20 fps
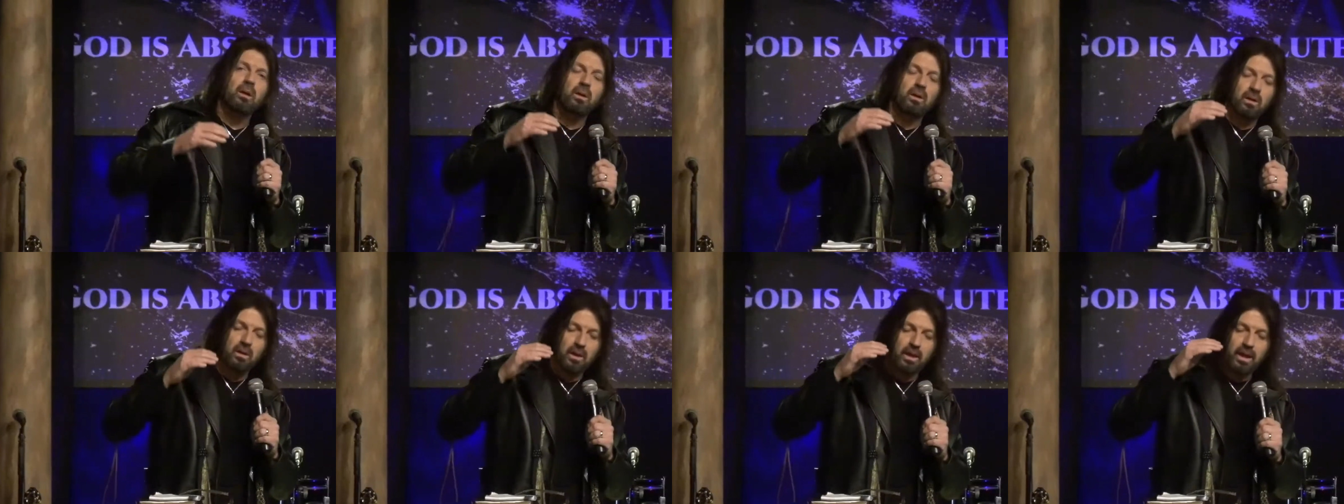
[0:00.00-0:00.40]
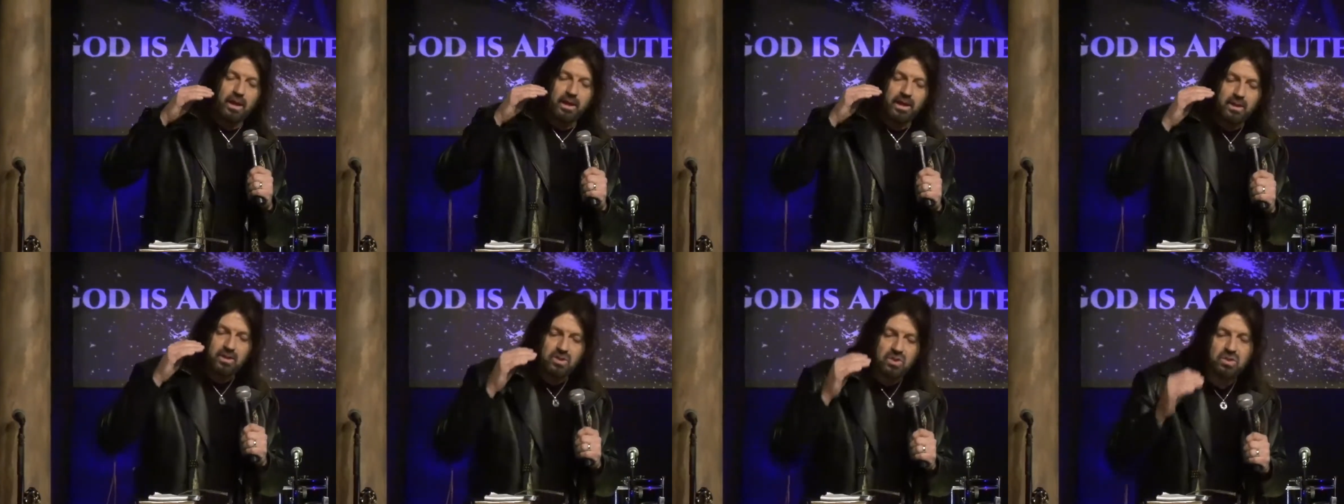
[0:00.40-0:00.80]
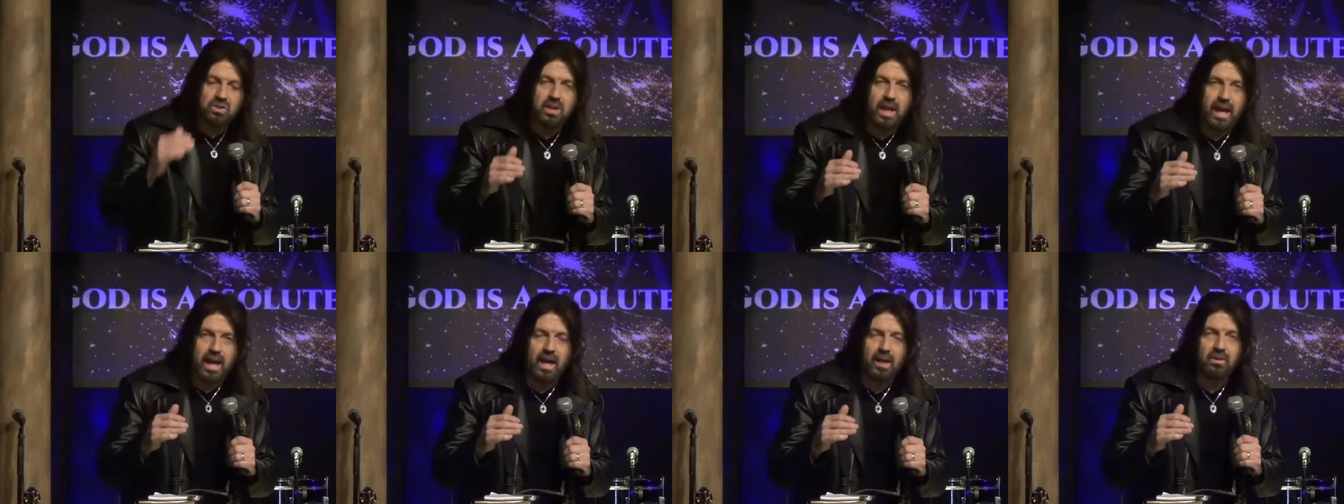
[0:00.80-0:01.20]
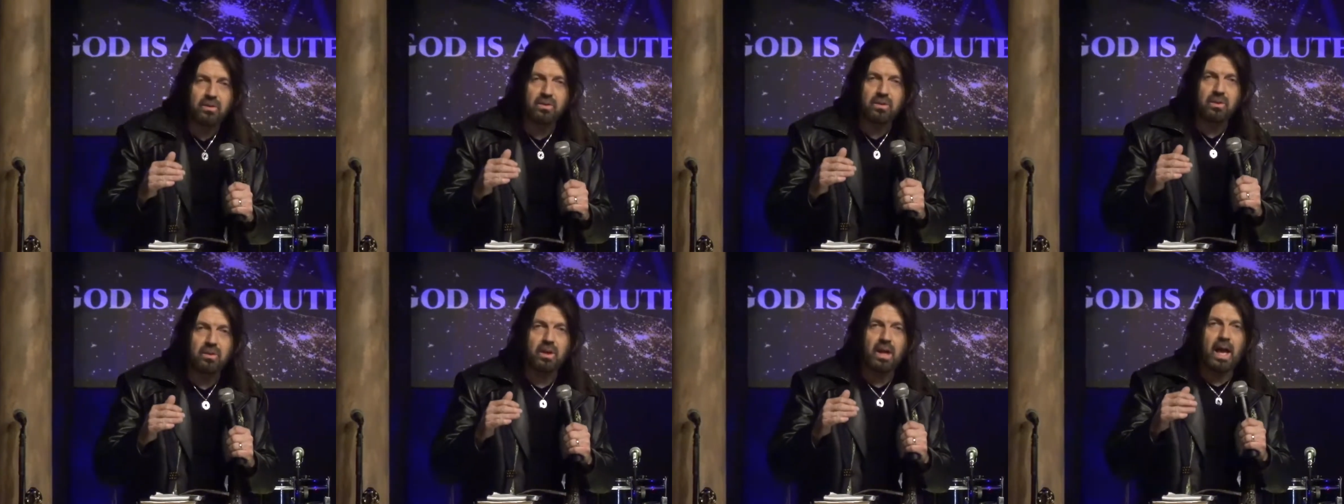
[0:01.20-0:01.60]
it is said
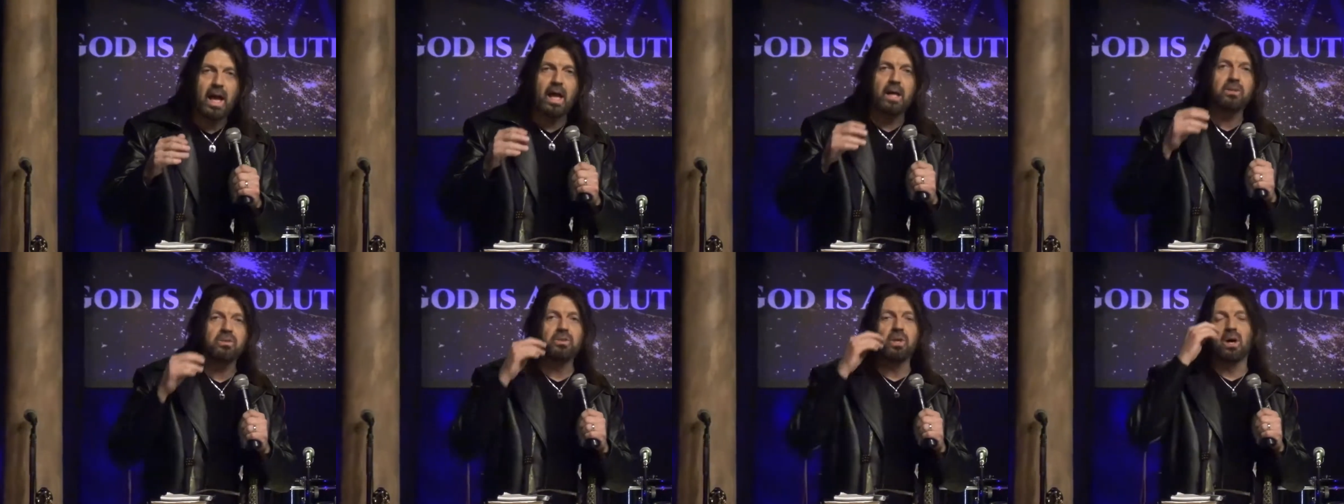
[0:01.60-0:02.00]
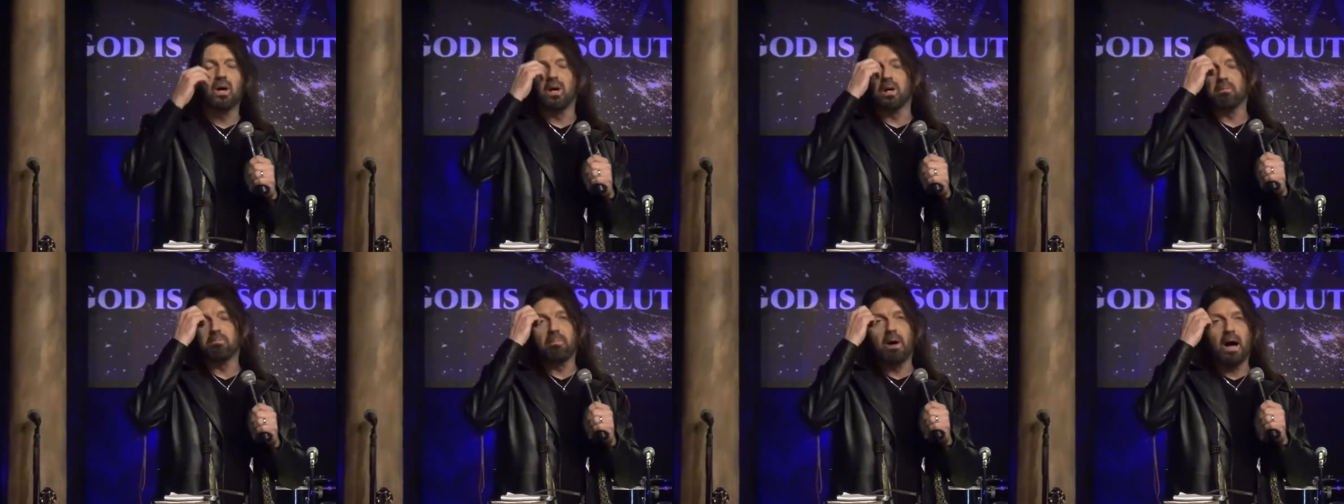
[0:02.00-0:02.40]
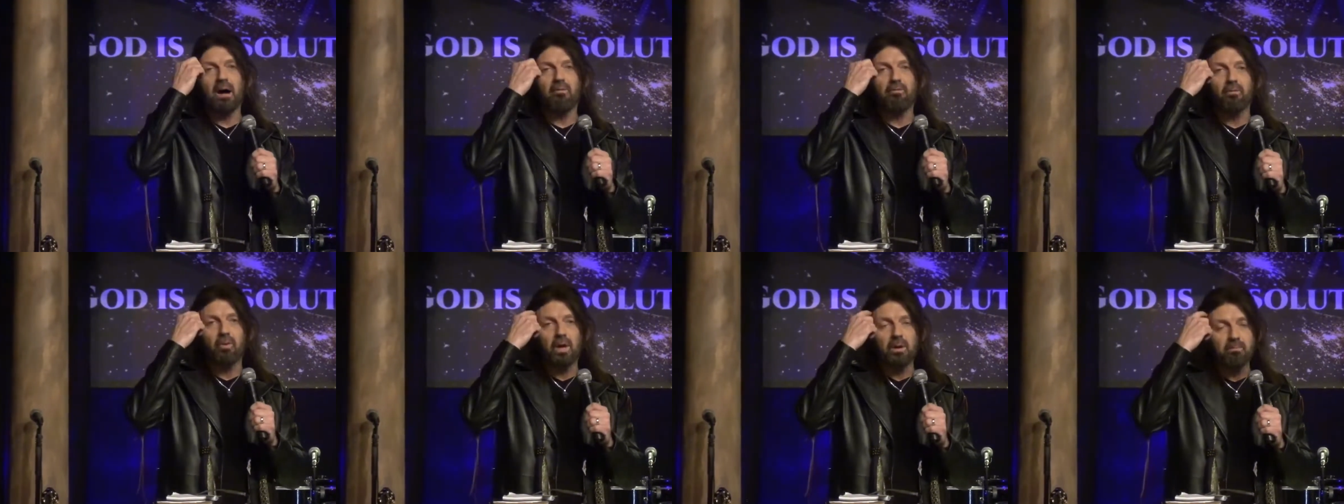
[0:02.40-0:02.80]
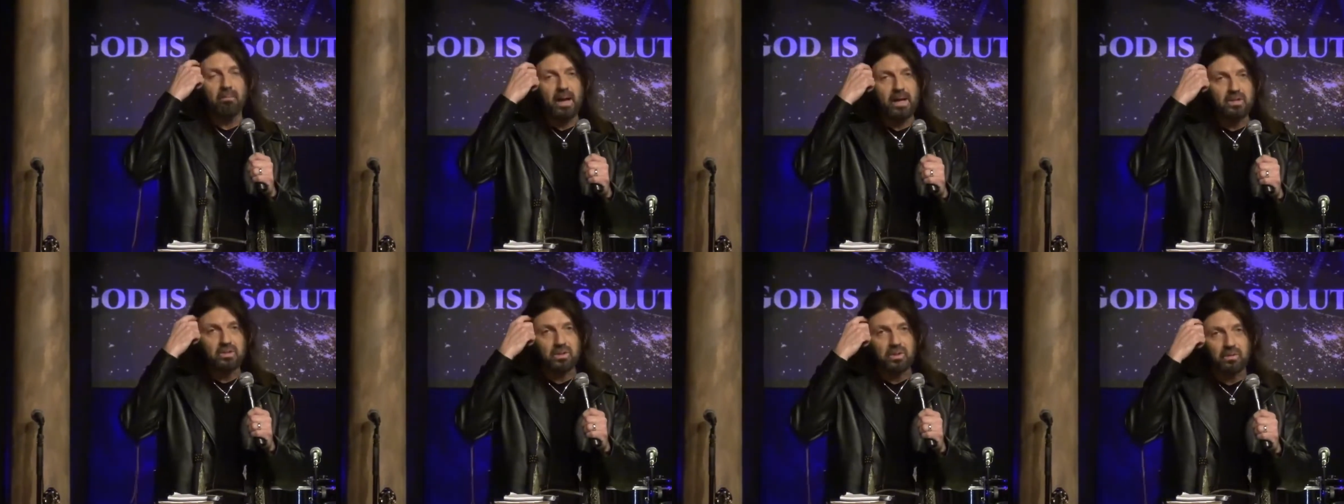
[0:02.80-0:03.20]
and done by
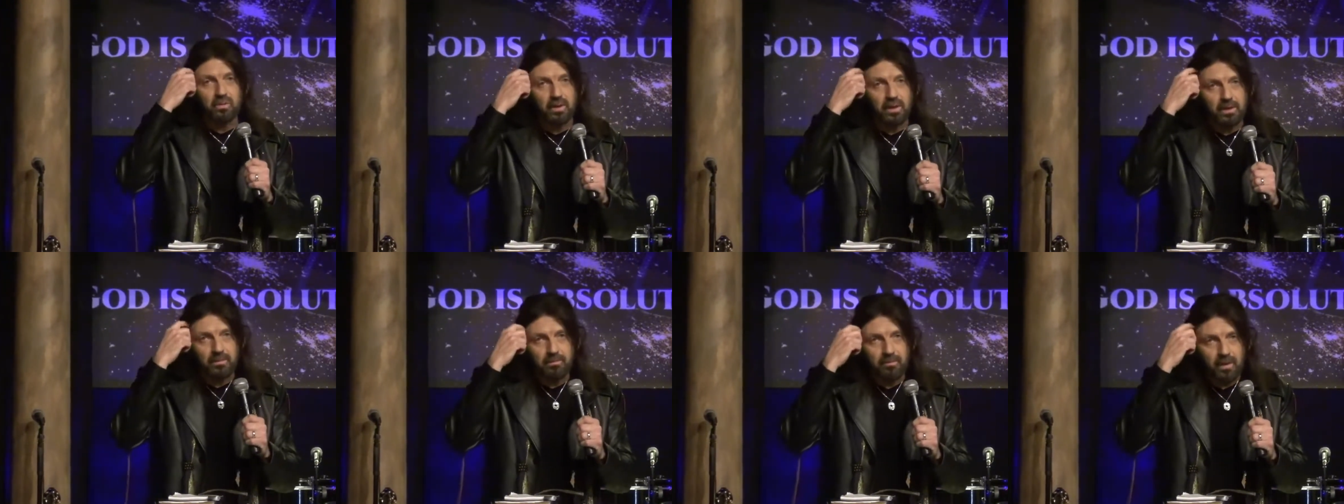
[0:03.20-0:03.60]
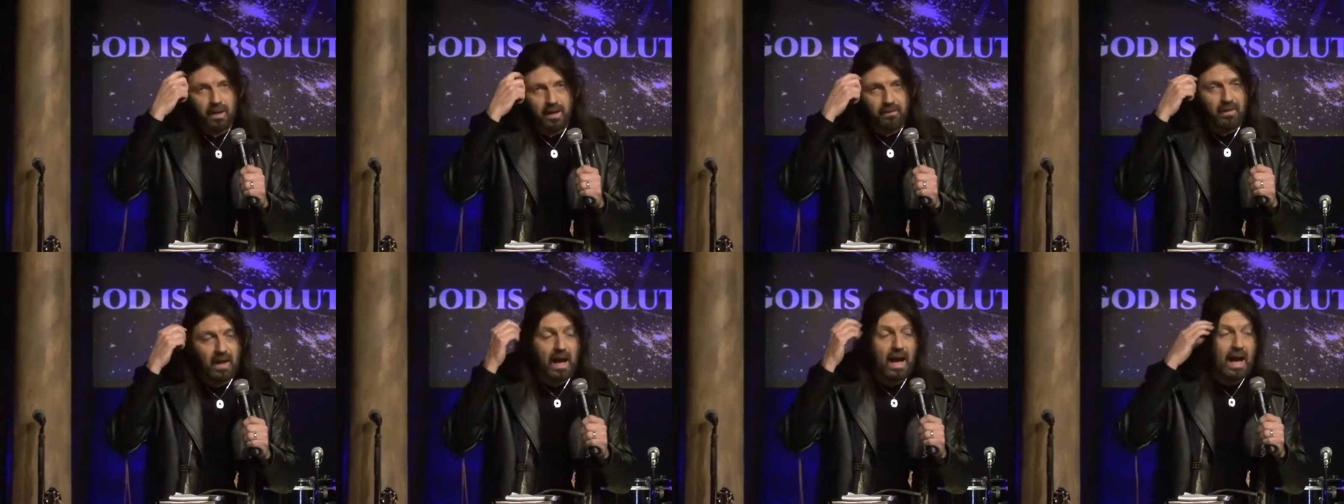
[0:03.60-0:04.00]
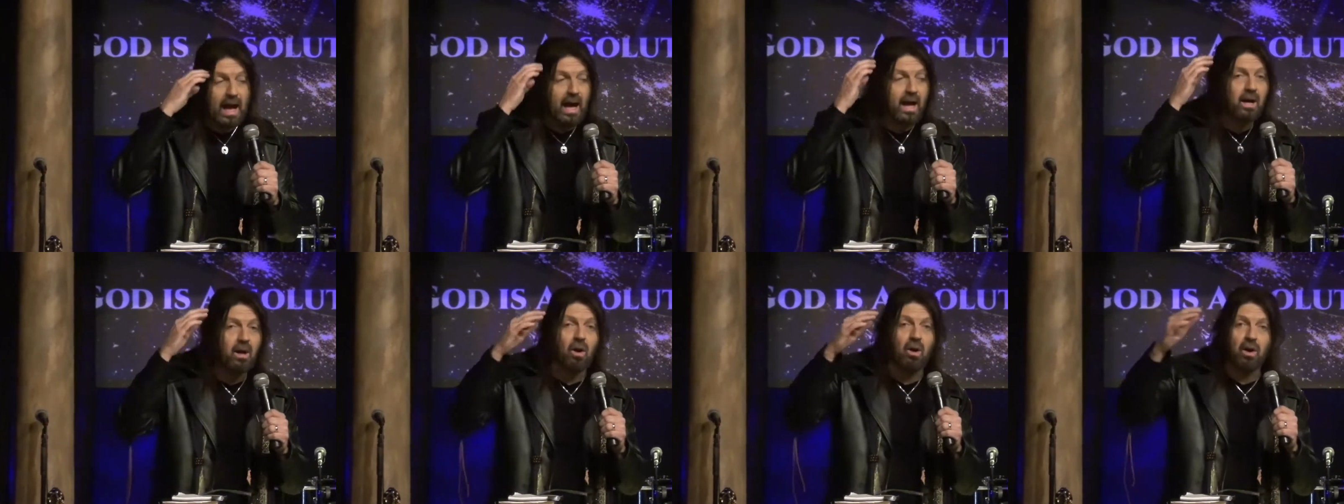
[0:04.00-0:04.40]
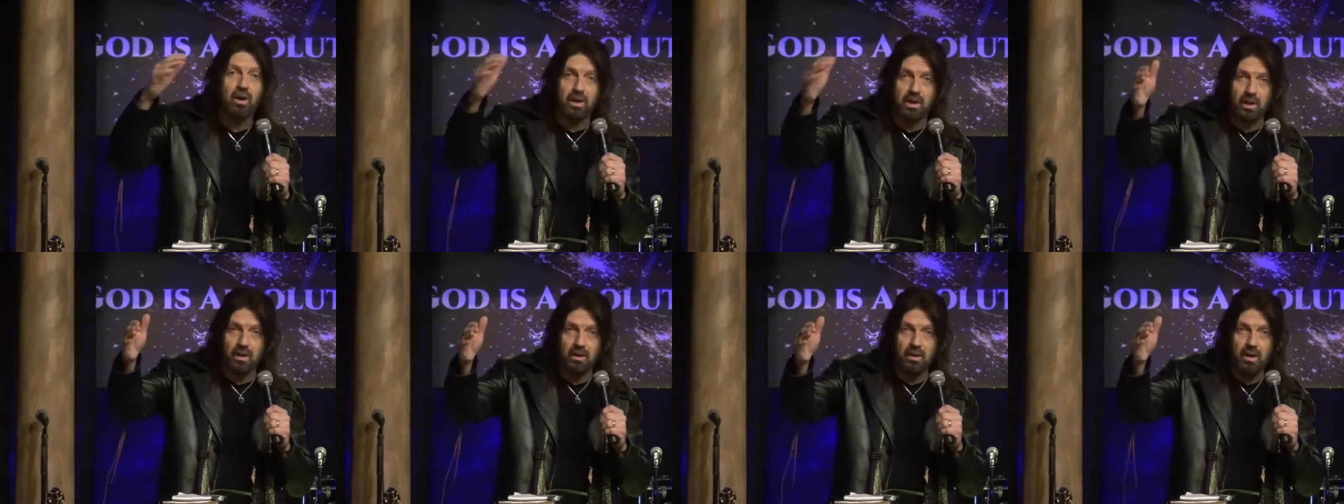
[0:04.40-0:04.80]
Freemasonry and the
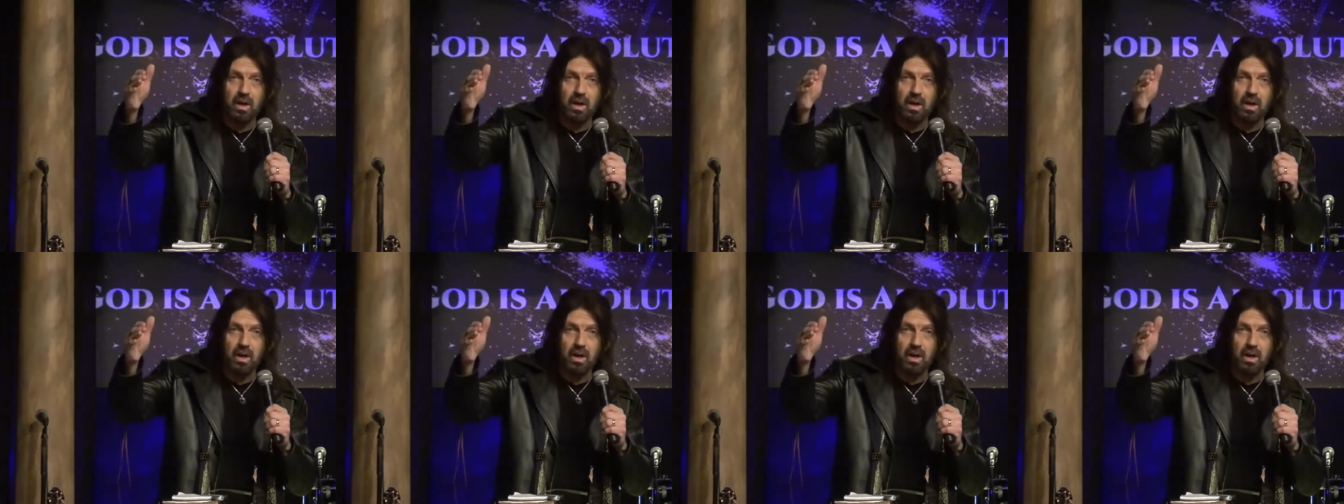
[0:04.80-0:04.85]
hierarchy.